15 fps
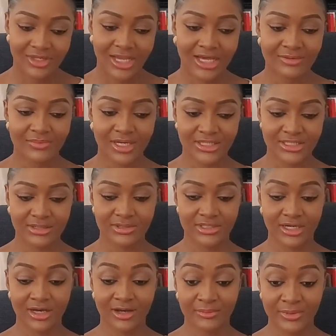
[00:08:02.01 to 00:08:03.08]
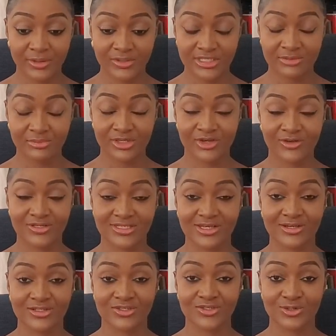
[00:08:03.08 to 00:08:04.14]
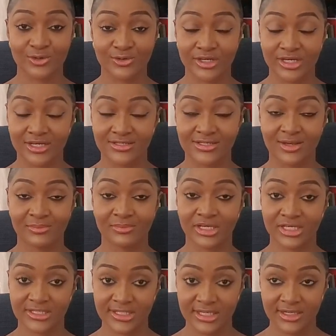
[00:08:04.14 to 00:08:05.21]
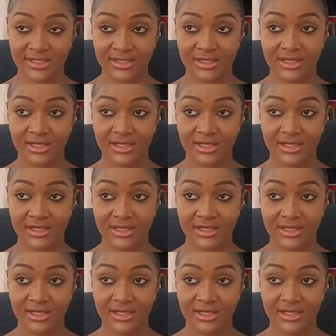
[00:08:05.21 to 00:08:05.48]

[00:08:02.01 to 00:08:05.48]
I admire Naana Hamilton because her story is amazing.